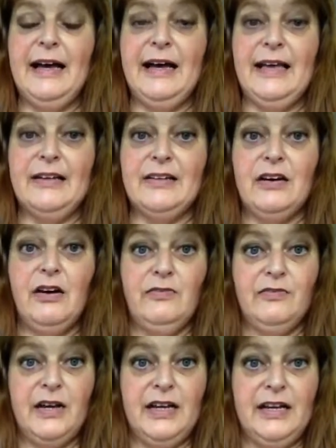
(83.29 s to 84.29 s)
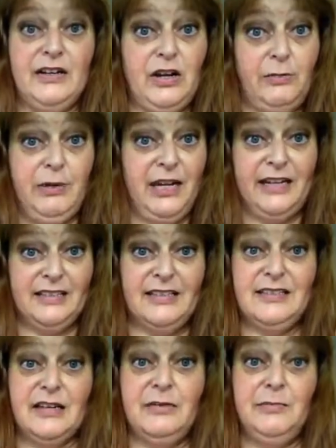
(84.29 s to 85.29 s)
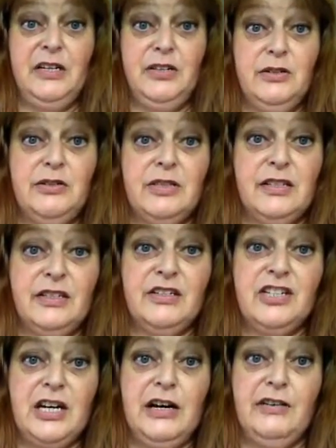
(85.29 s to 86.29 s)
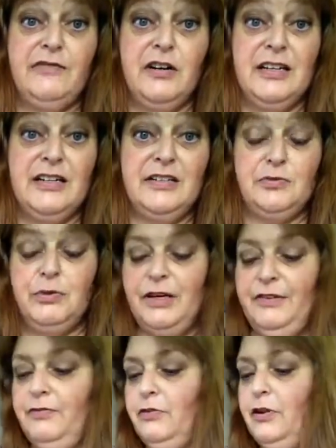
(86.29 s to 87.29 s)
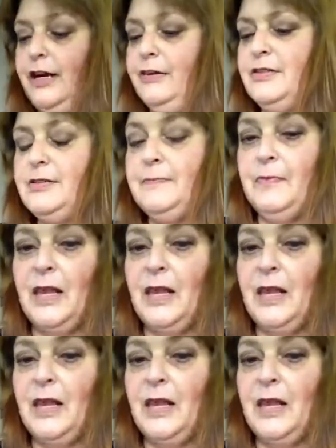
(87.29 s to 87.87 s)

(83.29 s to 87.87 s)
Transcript: and hopefully nobody else is going to be using the shower for at least 24 hours,